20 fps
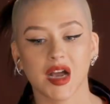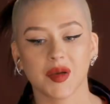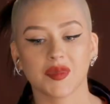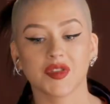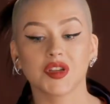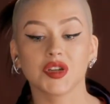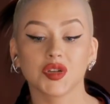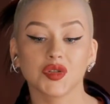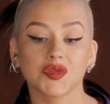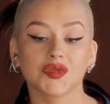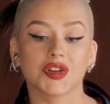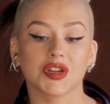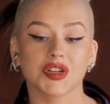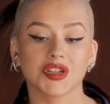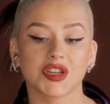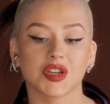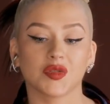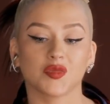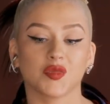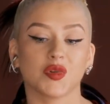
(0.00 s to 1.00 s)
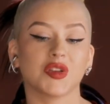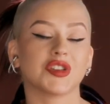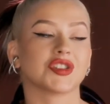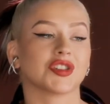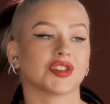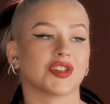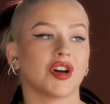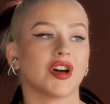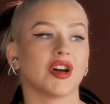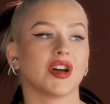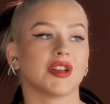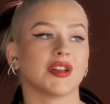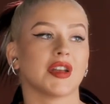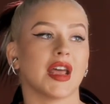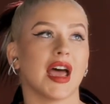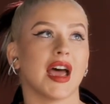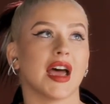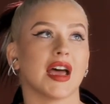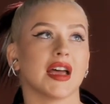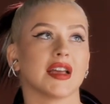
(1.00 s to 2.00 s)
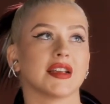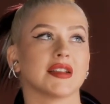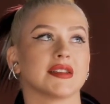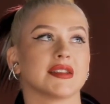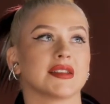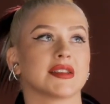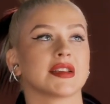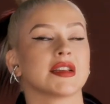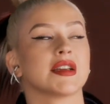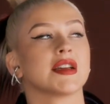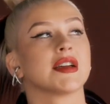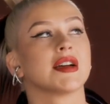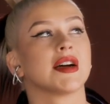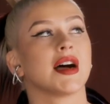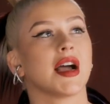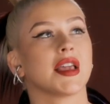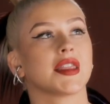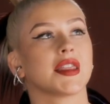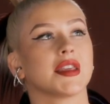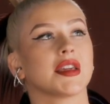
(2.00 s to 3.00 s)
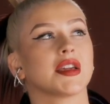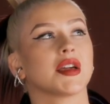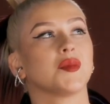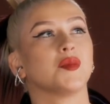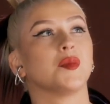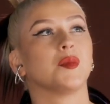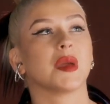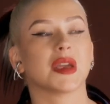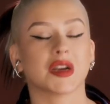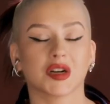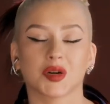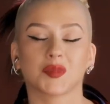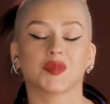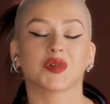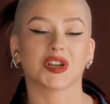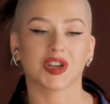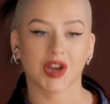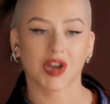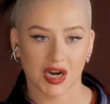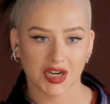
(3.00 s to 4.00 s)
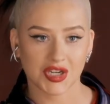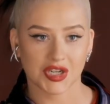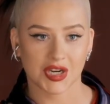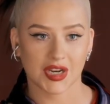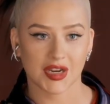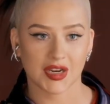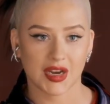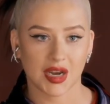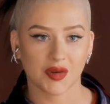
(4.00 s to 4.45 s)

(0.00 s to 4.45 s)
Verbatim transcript: The new version we took on as, I think, a bigger production.